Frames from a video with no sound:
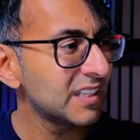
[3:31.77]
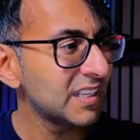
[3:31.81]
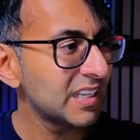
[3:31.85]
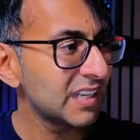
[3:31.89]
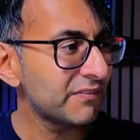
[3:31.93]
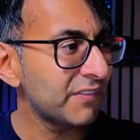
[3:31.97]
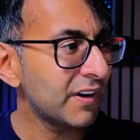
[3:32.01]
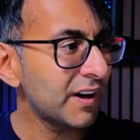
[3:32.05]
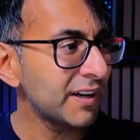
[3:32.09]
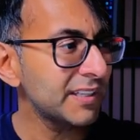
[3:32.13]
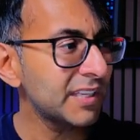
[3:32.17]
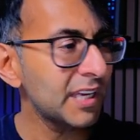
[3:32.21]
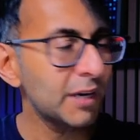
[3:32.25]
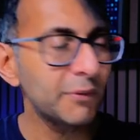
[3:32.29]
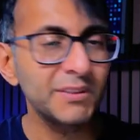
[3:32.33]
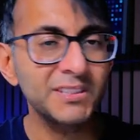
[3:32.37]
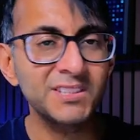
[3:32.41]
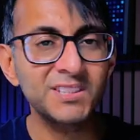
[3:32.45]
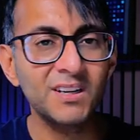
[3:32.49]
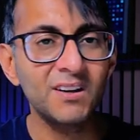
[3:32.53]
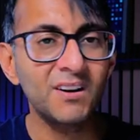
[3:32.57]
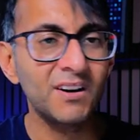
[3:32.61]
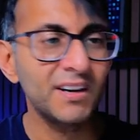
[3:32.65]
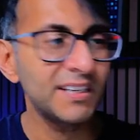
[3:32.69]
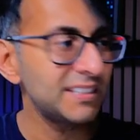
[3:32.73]
If I go
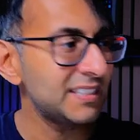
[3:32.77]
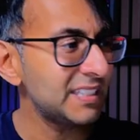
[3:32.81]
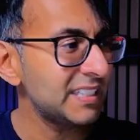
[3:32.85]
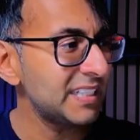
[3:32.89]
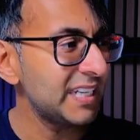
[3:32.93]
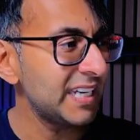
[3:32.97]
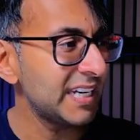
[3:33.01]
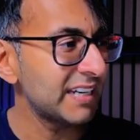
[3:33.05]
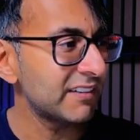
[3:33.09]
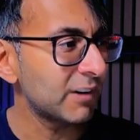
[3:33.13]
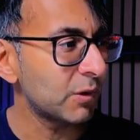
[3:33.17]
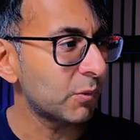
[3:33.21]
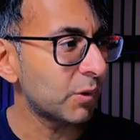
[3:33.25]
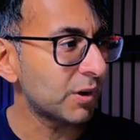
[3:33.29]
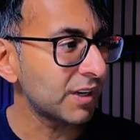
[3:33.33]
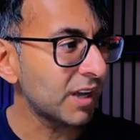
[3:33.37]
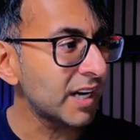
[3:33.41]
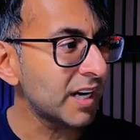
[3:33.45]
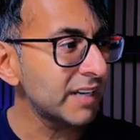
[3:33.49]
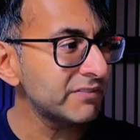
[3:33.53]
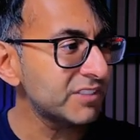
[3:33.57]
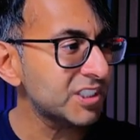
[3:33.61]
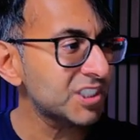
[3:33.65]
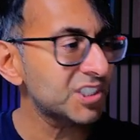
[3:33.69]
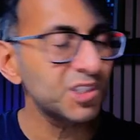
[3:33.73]
into ID Hero 1,
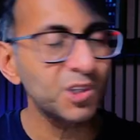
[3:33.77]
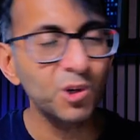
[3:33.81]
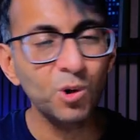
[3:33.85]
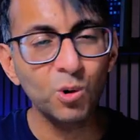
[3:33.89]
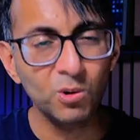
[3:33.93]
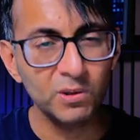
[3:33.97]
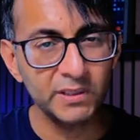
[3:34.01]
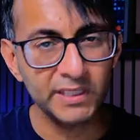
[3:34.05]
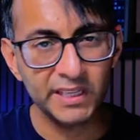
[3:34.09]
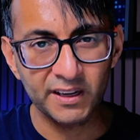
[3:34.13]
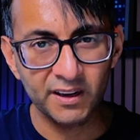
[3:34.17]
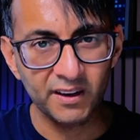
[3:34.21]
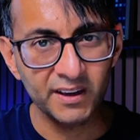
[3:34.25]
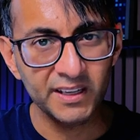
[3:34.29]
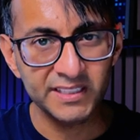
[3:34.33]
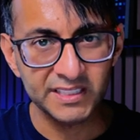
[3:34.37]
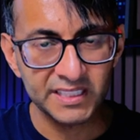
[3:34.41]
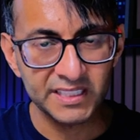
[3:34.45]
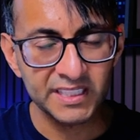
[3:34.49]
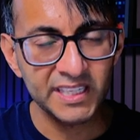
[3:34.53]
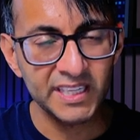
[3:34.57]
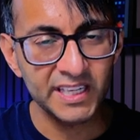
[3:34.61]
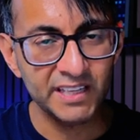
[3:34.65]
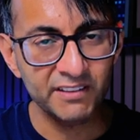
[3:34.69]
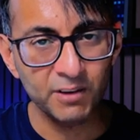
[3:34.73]
I've just called it
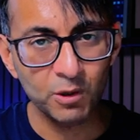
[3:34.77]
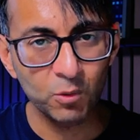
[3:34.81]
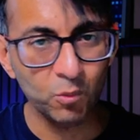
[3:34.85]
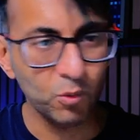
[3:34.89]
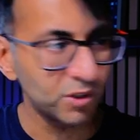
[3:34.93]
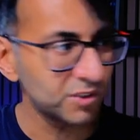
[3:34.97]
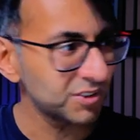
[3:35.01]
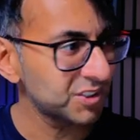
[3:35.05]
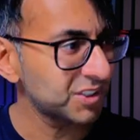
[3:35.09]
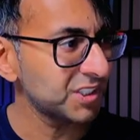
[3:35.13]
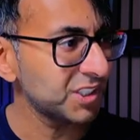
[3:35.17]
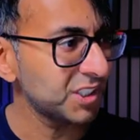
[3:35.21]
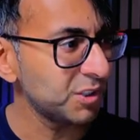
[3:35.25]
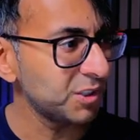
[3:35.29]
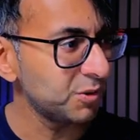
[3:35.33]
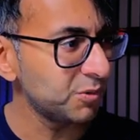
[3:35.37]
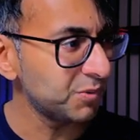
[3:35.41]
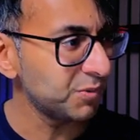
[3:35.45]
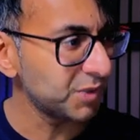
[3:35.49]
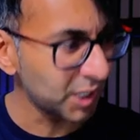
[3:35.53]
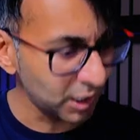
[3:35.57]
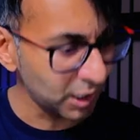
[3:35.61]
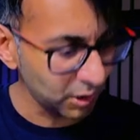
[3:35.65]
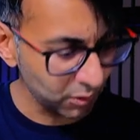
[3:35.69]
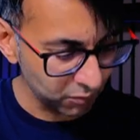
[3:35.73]
ID Hero 1 so you
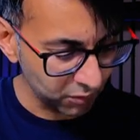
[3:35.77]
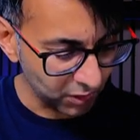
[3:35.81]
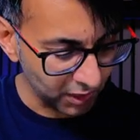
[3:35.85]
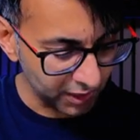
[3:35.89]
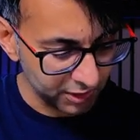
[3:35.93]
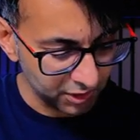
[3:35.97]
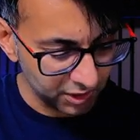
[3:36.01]
know, right?